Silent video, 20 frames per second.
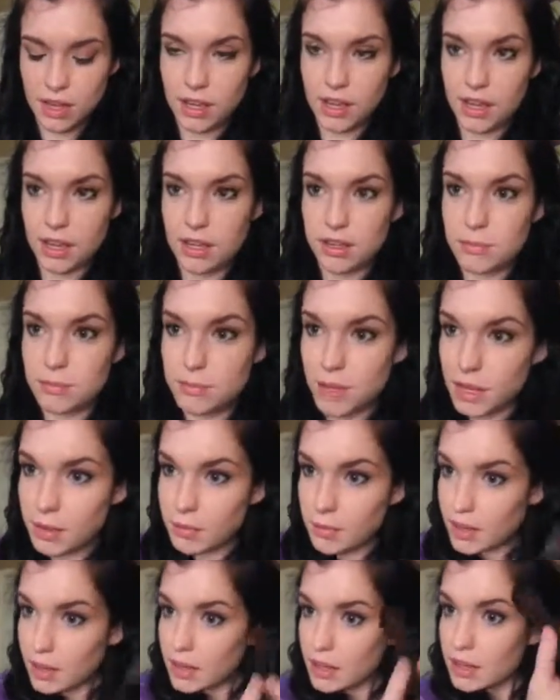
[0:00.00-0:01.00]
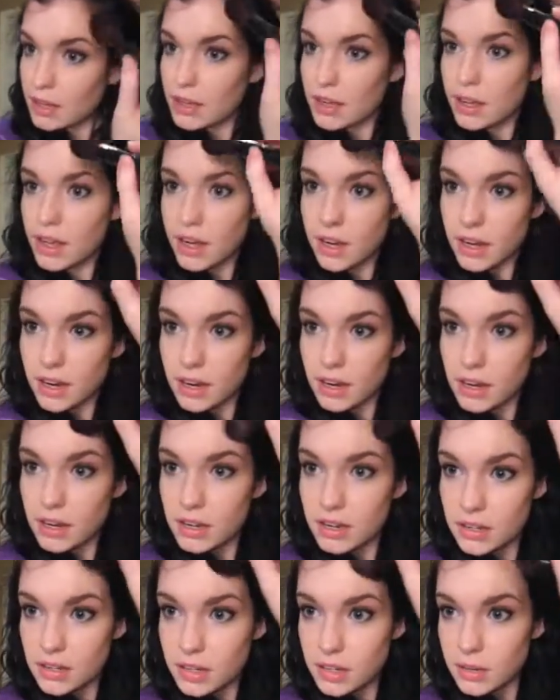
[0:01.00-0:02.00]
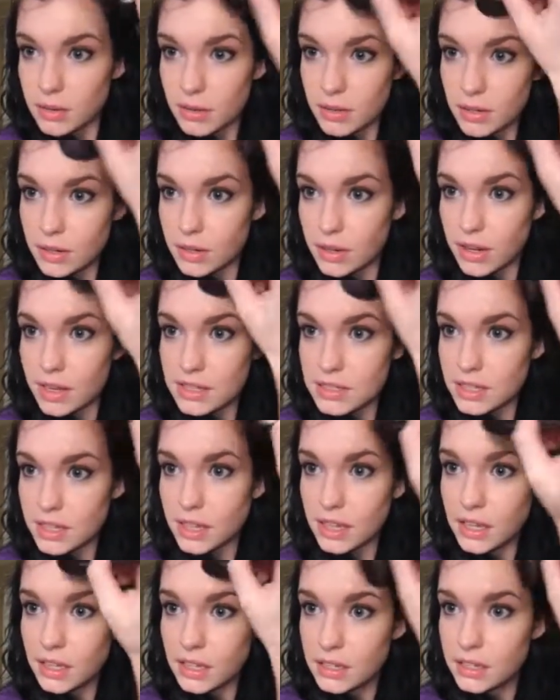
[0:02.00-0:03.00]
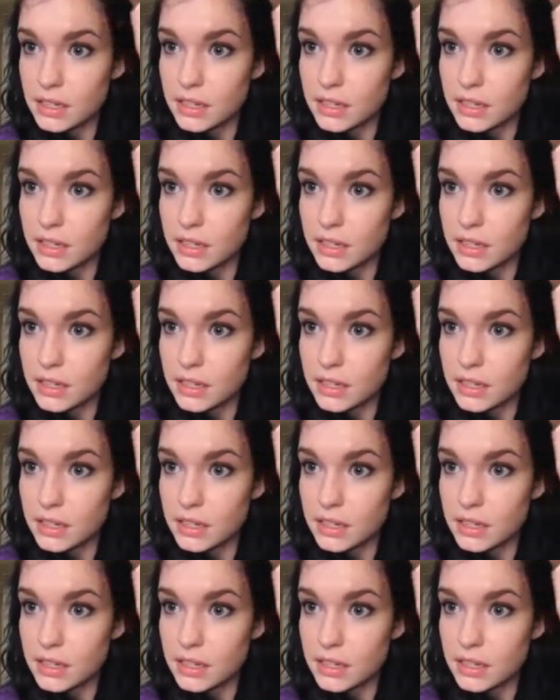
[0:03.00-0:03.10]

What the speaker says: Again, baby hair going crazy.